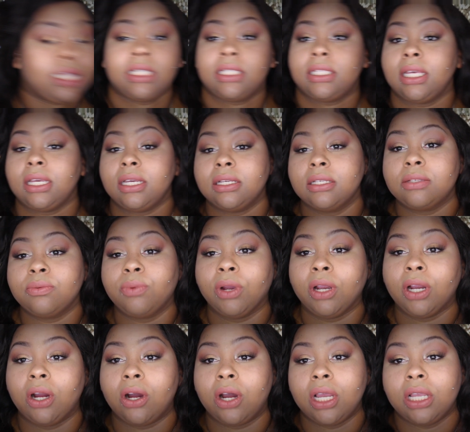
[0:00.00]
Next things
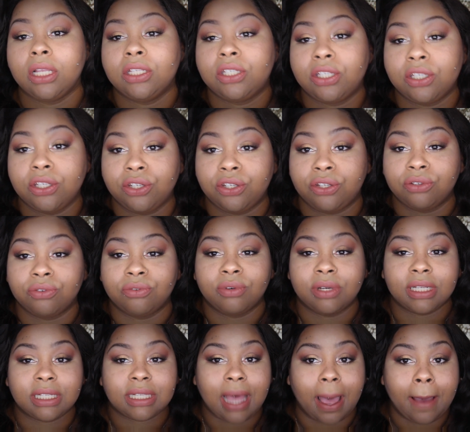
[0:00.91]
we're going to do
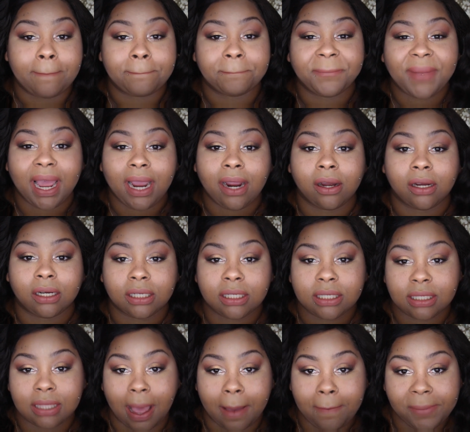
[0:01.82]
is, I'm not gonna
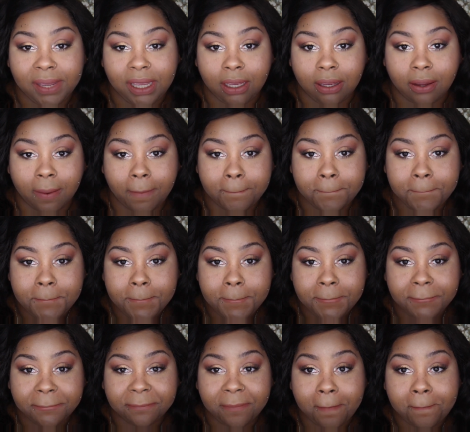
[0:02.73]
stop here,
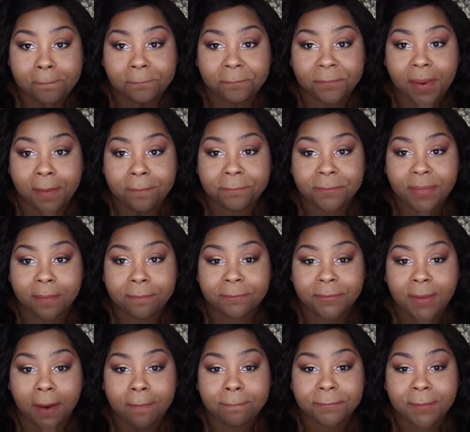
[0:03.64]

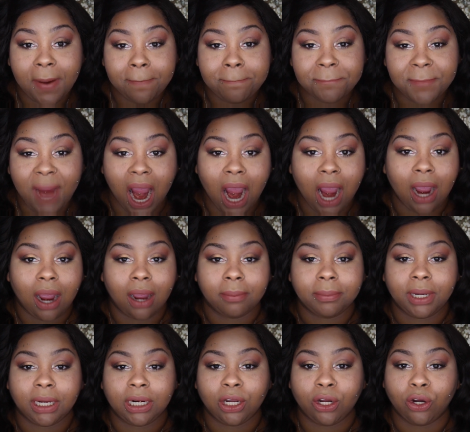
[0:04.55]

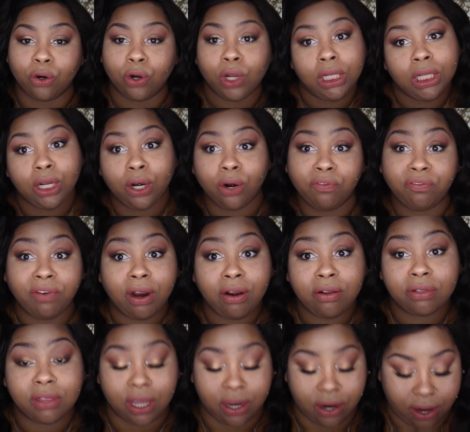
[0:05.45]
I'm gonna go a little
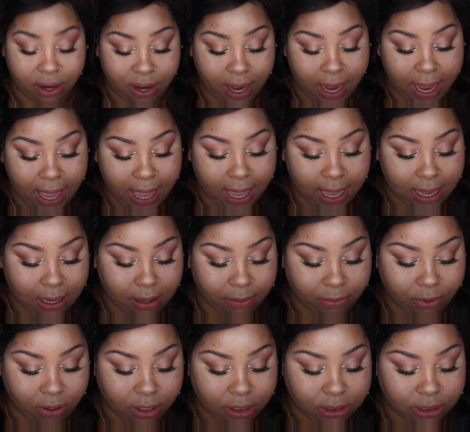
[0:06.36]
further, and
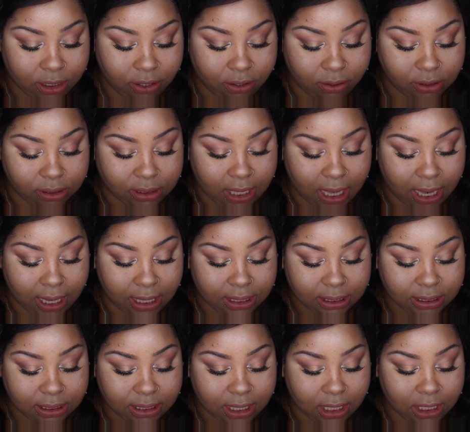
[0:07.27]
I'm going to use the
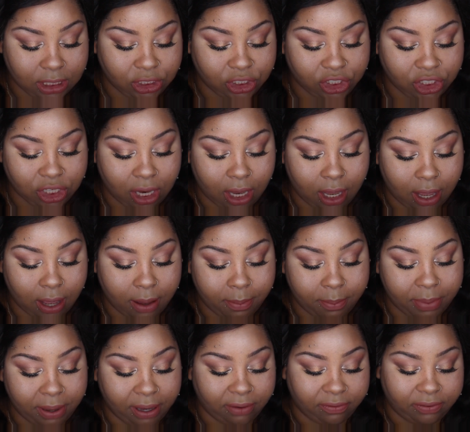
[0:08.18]

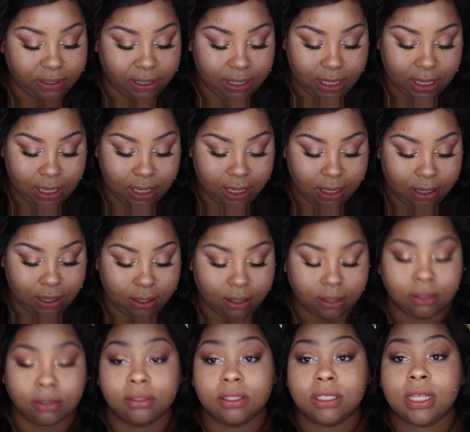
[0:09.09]
Anastasia Beverly
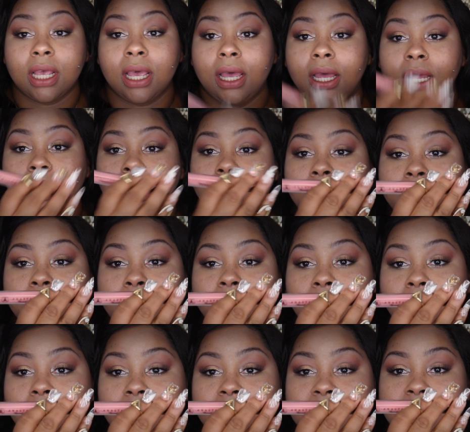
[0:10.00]
Hills lip
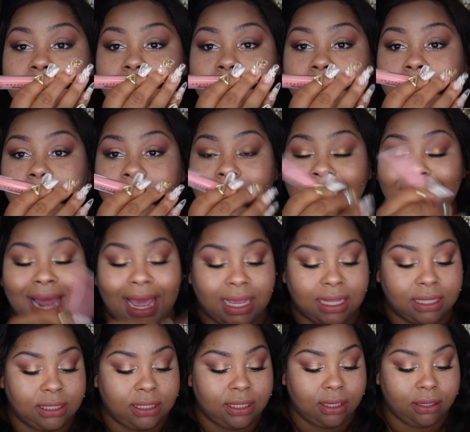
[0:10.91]
gloss in
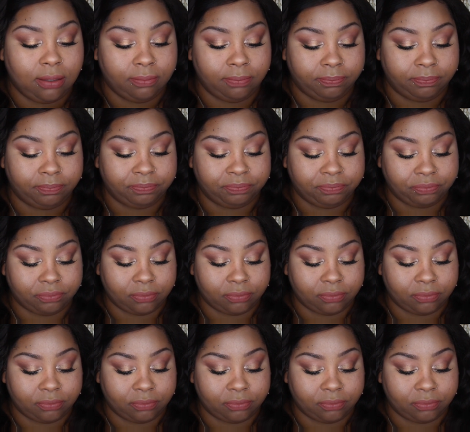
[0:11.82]
Dainty.